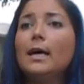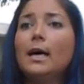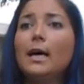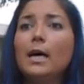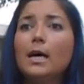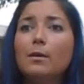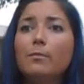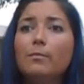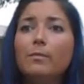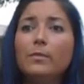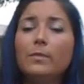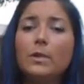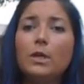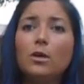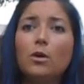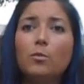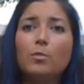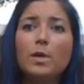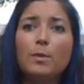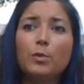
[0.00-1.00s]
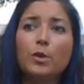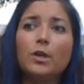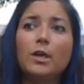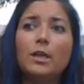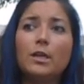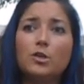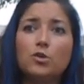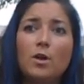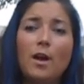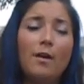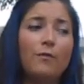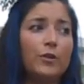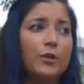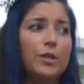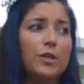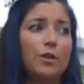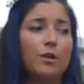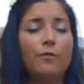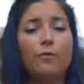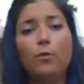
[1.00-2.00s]
Um, you know, people are going to travel
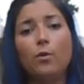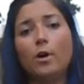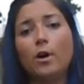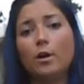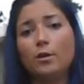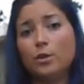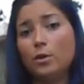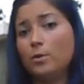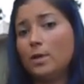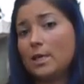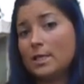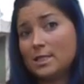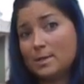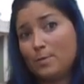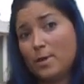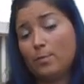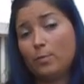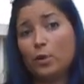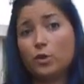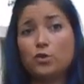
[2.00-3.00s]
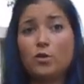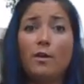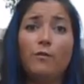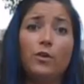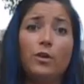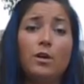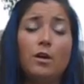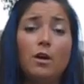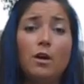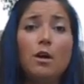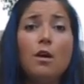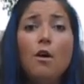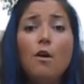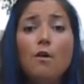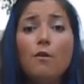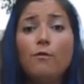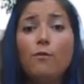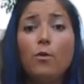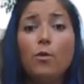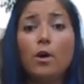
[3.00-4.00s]
here for Louis. People travel here
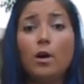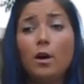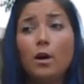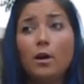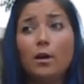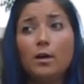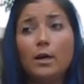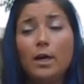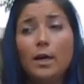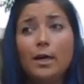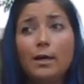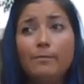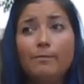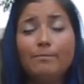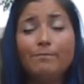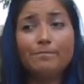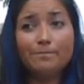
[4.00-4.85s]
for um,